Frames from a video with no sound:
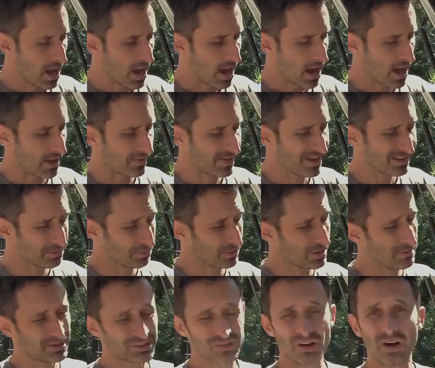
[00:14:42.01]
Uh, that's pretty
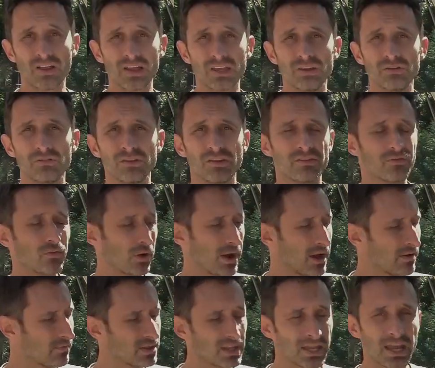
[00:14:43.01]
much all I use these for.
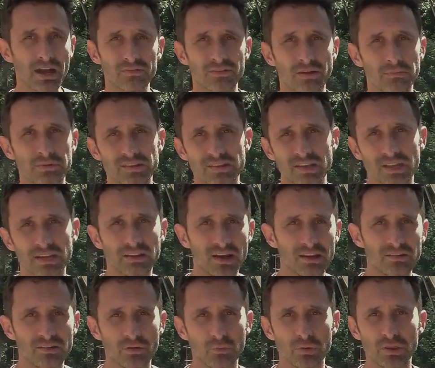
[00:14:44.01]
Everything else I've been
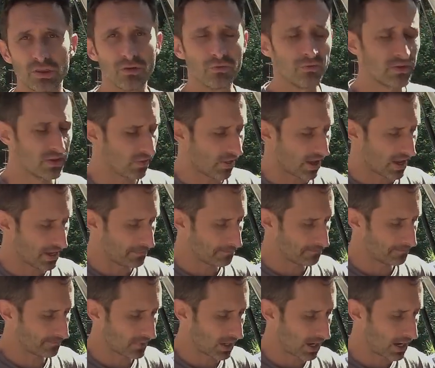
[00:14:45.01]
sanitizing with UV light
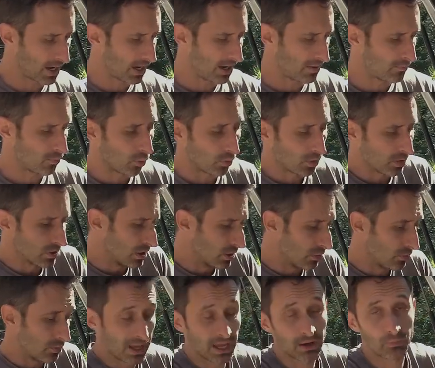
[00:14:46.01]
um, or, you know,
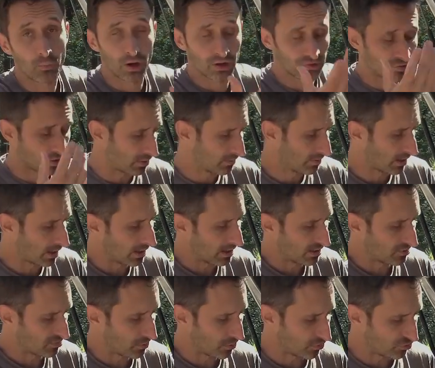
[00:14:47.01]
hand washing uh,
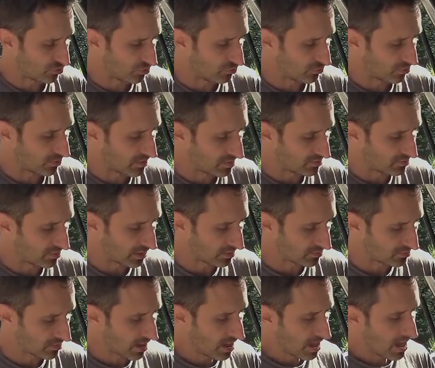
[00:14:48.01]
as opposed to using these
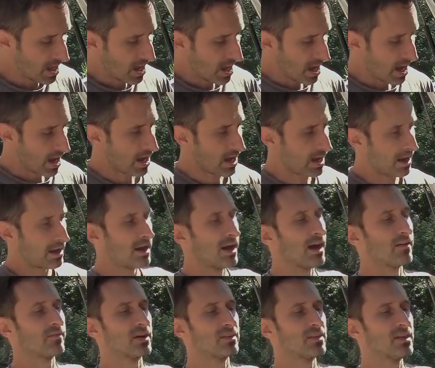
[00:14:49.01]
things. Uh,
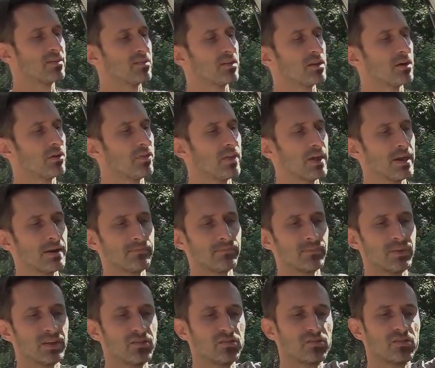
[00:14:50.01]
I've got this little thing.
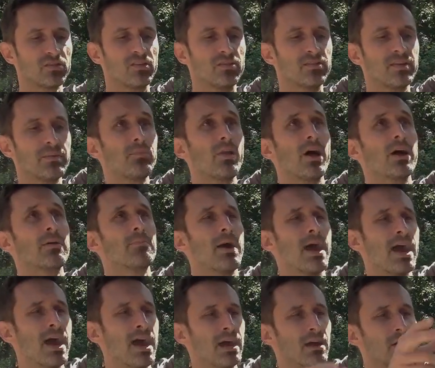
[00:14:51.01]
This is just a Ziploc
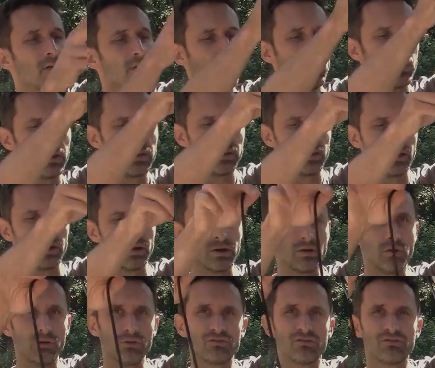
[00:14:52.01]
bag with an
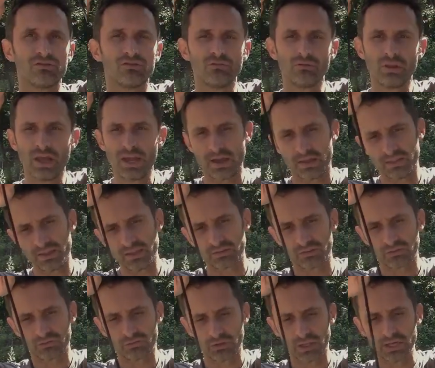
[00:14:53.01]
old shoelace. I think that's a
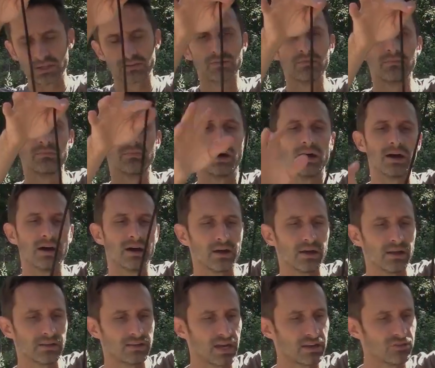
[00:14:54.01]
shoelace. Uh,
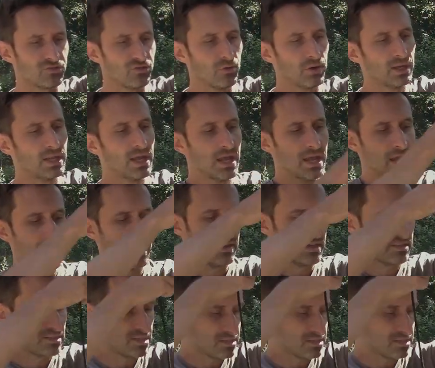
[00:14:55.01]
attached to it. This